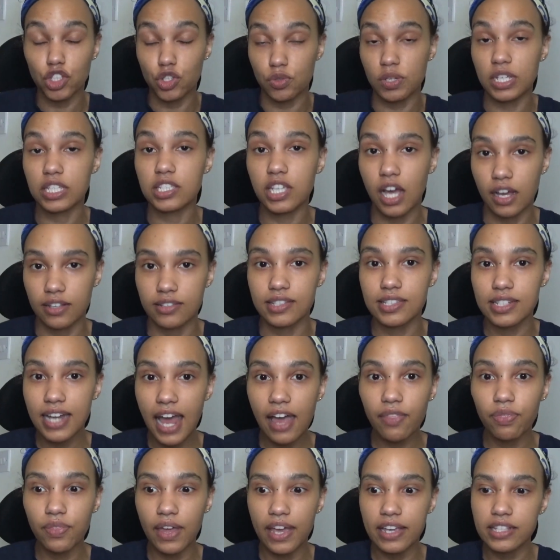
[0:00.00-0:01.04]
you need to
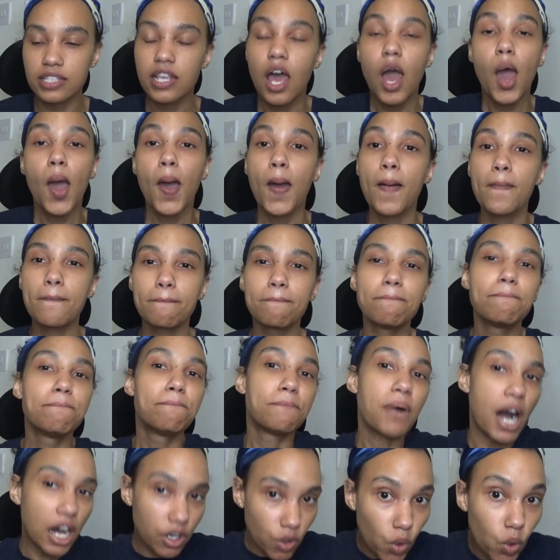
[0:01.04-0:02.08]
understand this,
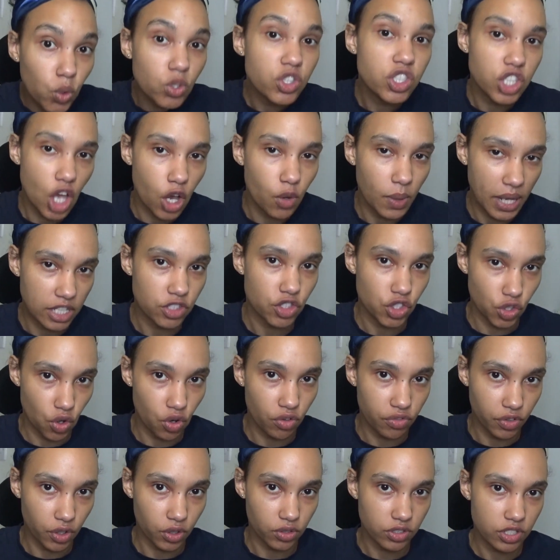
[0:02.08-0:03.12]
but also it's your
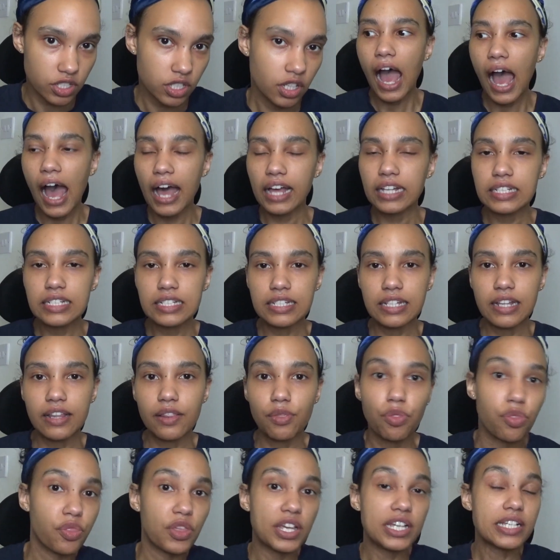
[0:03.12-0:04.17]
fault. And
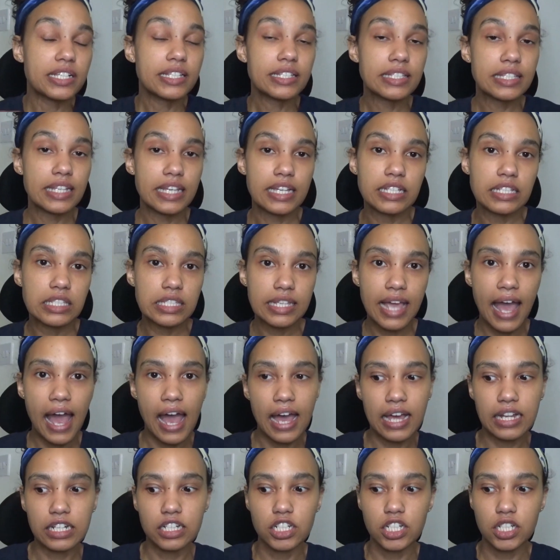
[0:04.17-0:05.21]
these things
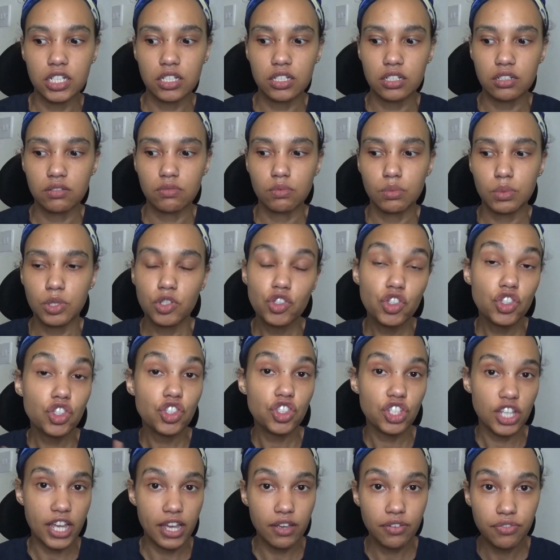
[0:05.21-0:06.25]
can
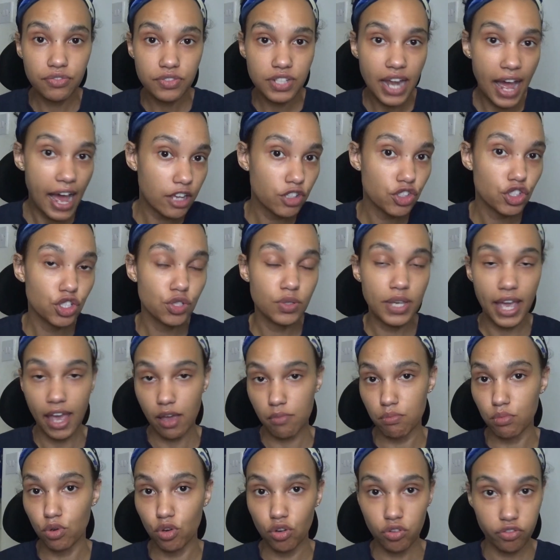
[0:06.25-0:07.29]
shift as you
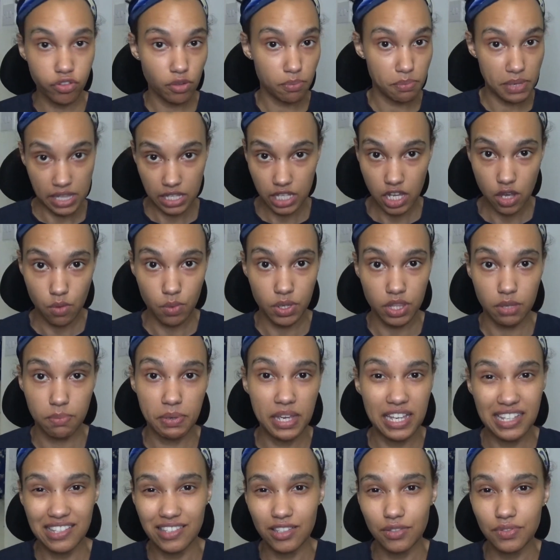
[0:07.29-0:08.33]
get more familiar with a
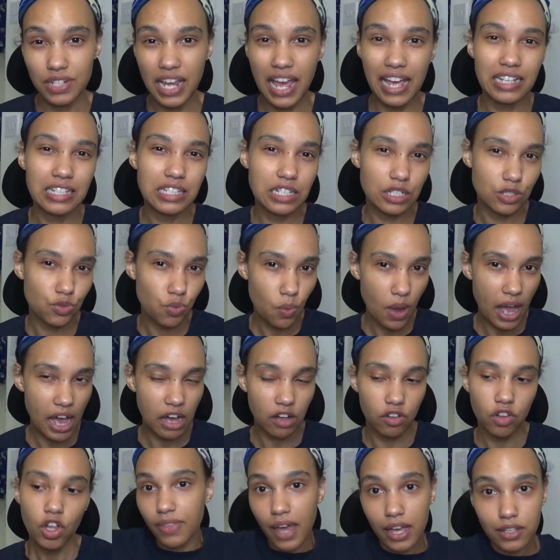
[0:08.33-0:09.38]
piece of text as
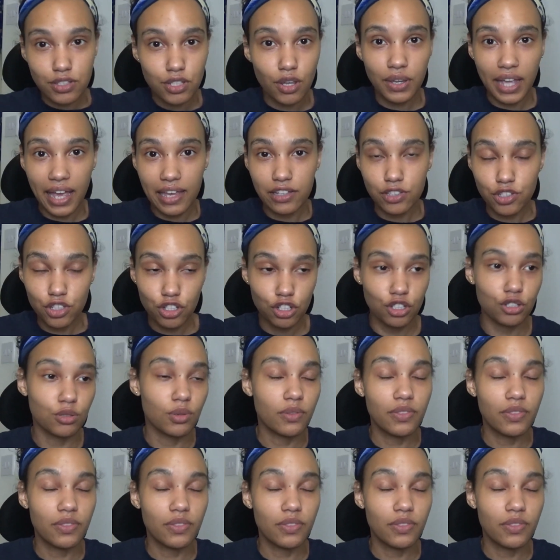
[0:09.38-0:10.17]
well. That's okay too.